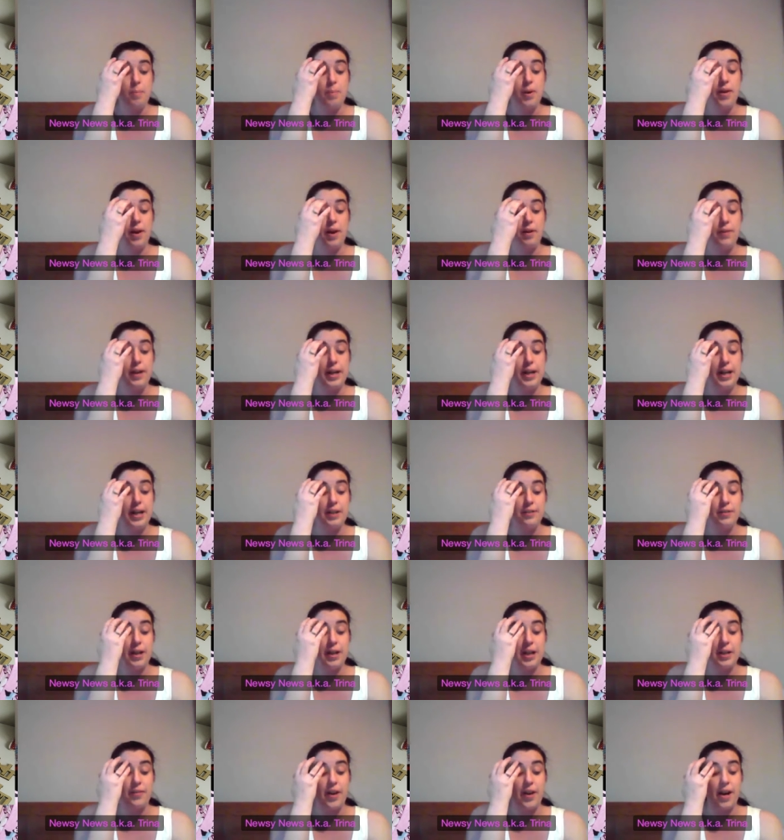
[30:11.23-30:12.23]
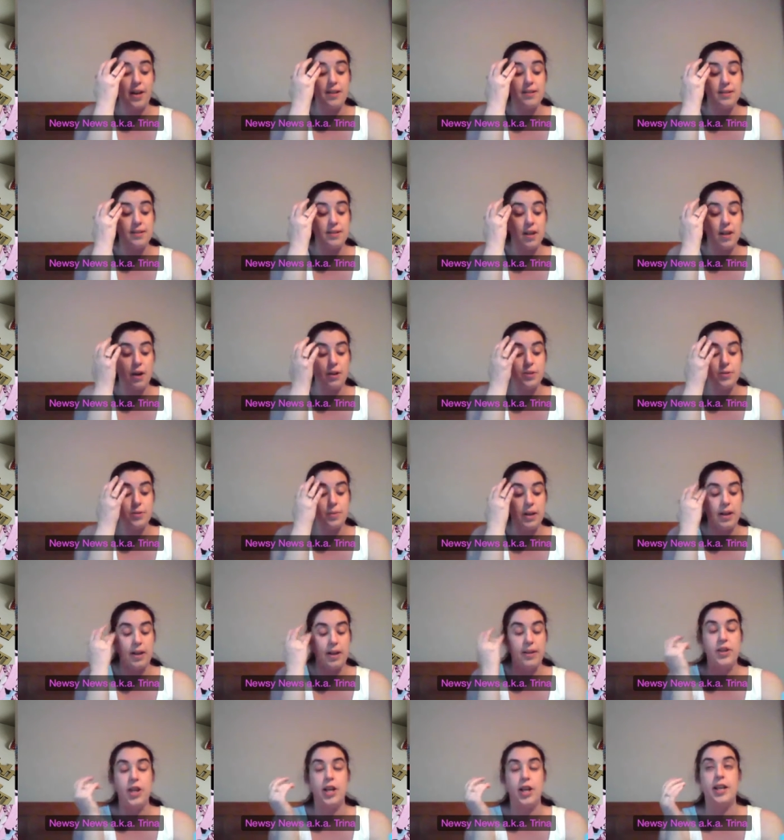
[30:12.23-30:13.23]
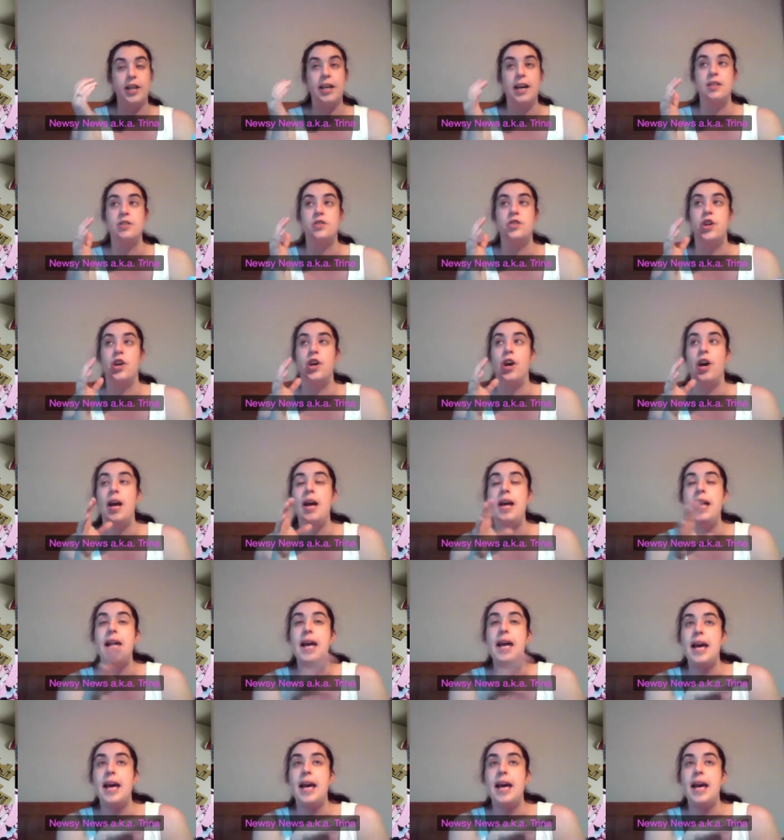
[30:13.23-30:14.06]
But they're really, really versatile as well, and I think it's a